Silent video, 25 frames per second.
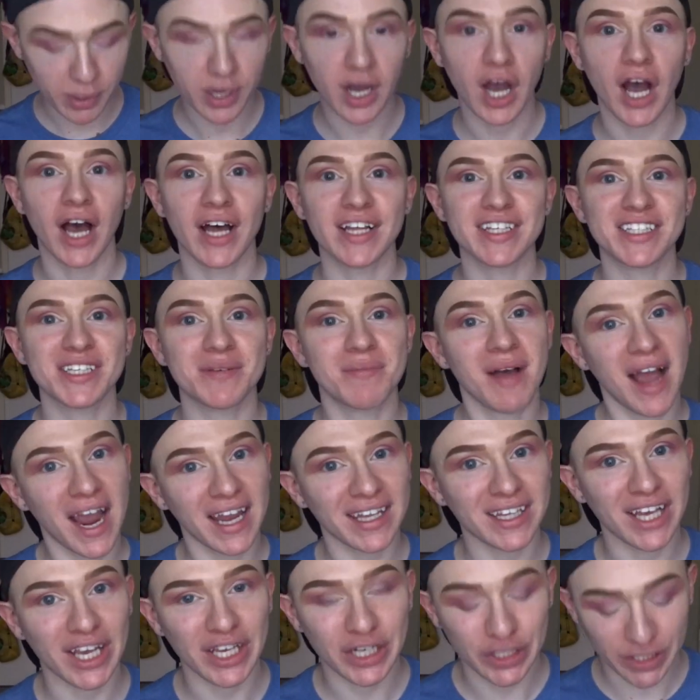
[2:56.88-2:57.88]
put on some
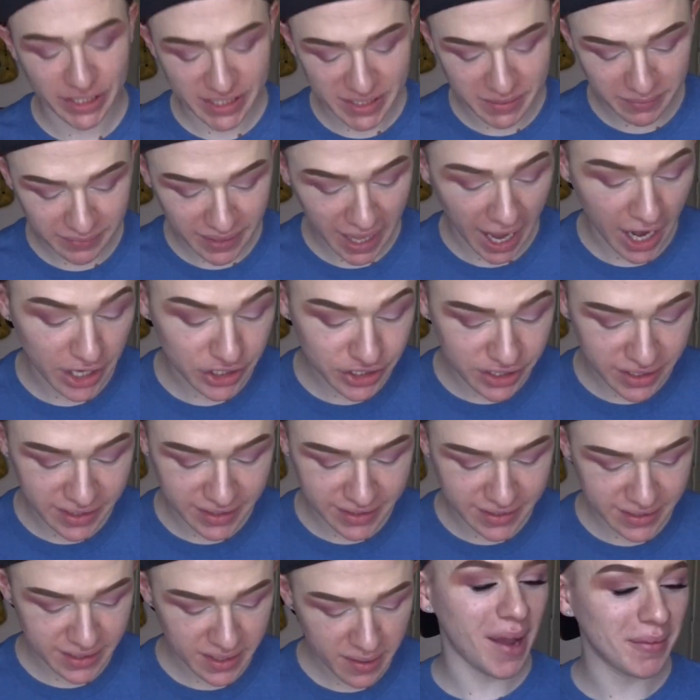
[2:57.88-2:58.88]
eyeliner and some
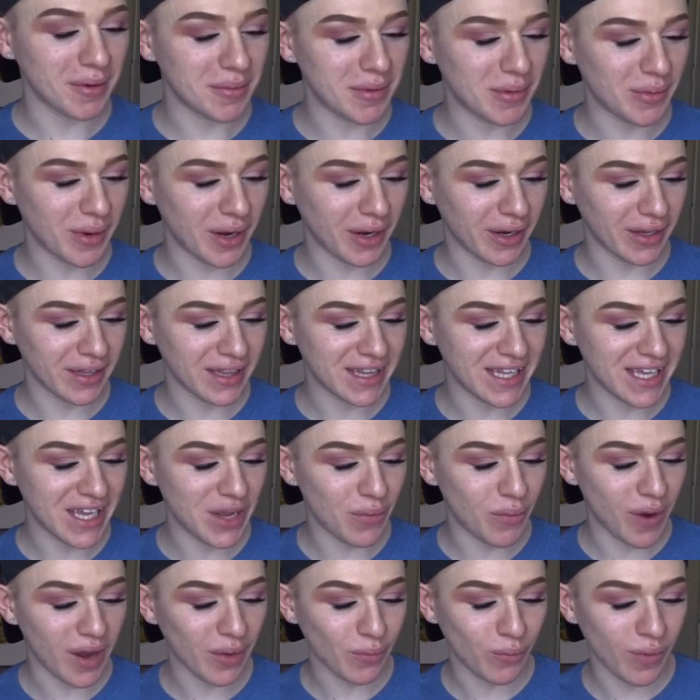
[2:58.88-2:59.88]
lashes. I'm gonna be wearing the
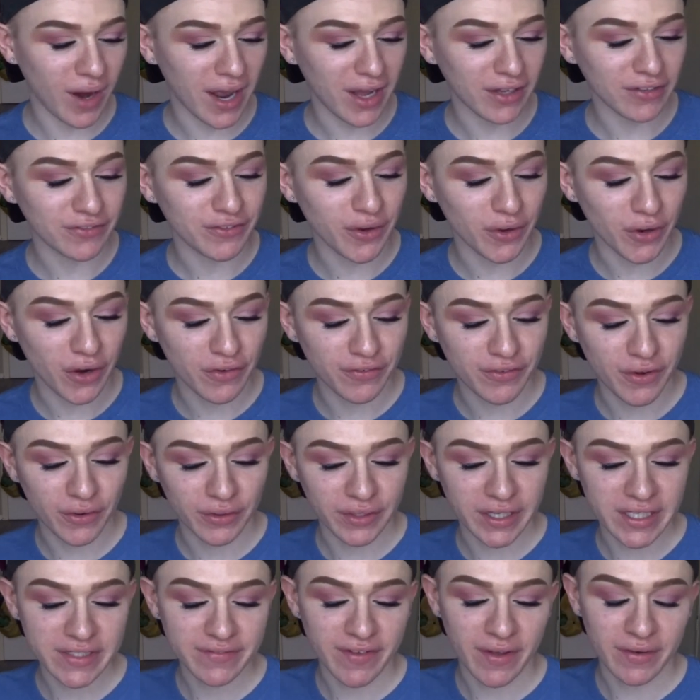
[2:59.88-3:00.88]
Wet n Wild Photo
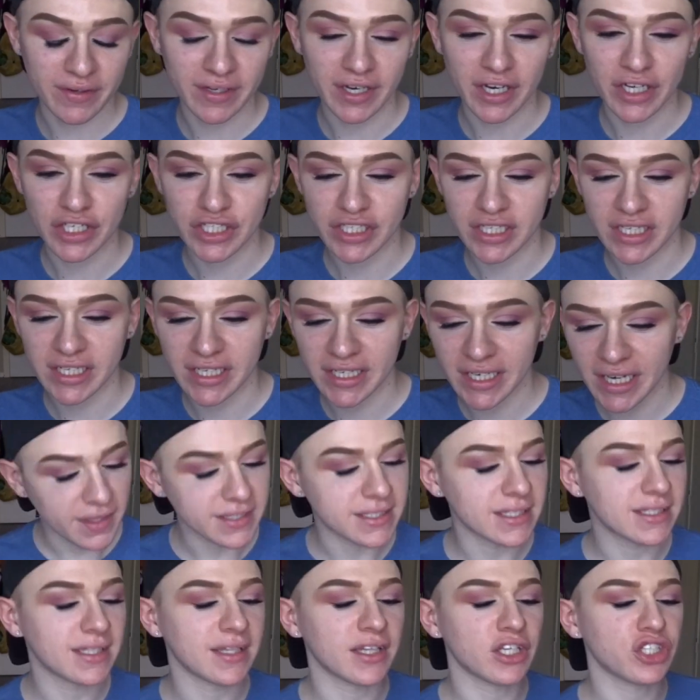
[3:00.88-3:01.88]
Focus foundation. This
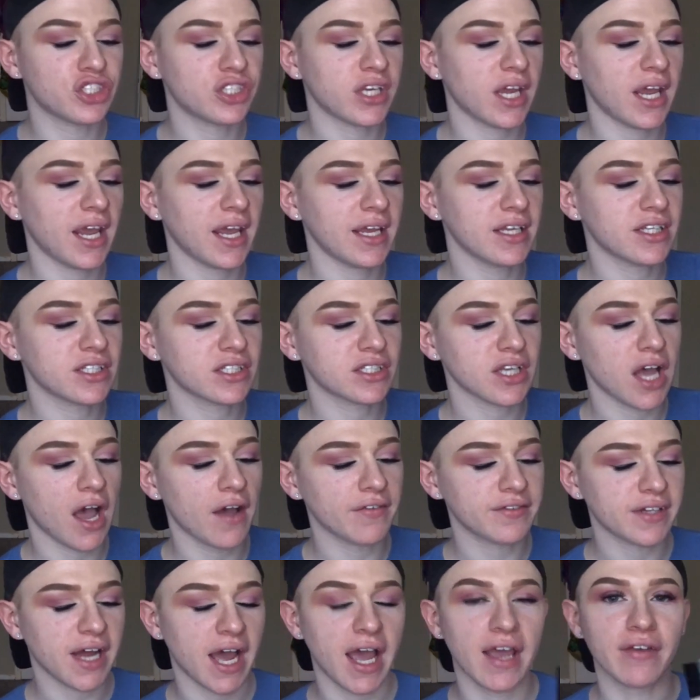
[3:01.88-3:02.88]
is in the shade
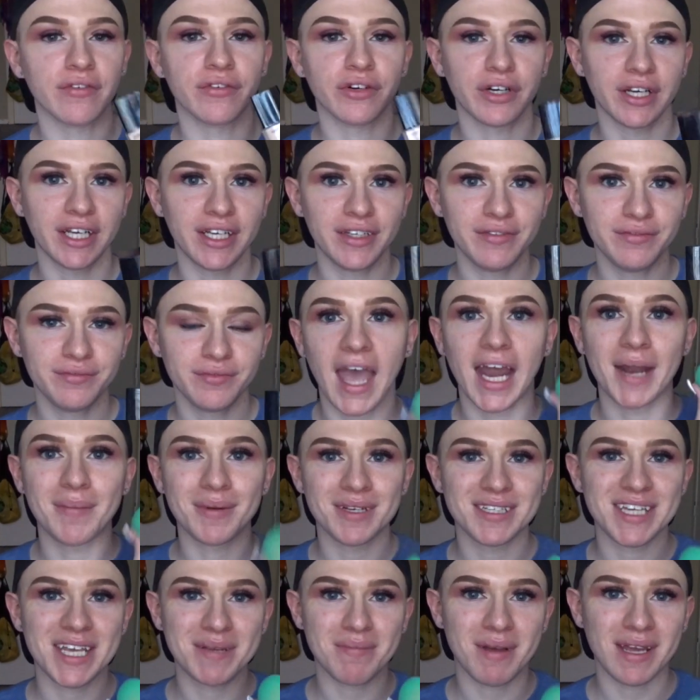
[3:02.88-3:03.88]
Soft Ivory. And I'm
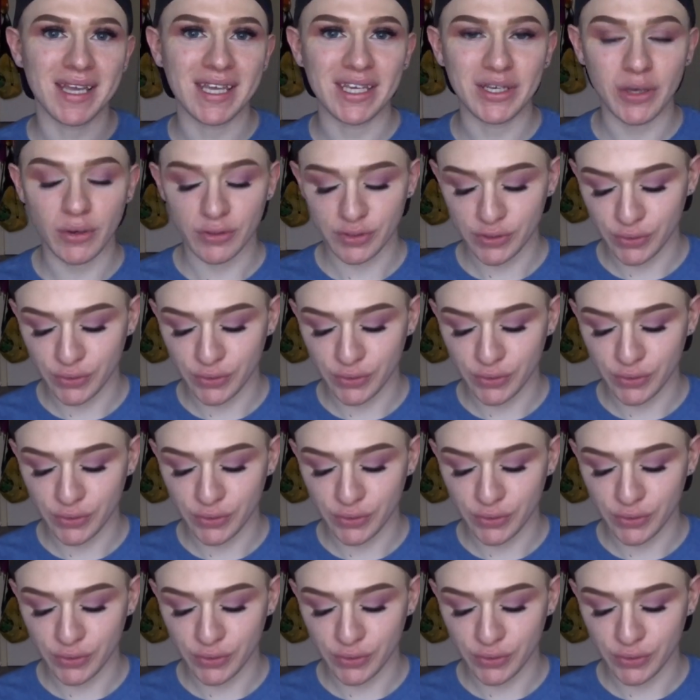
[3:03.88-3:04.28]
gonna take my Eco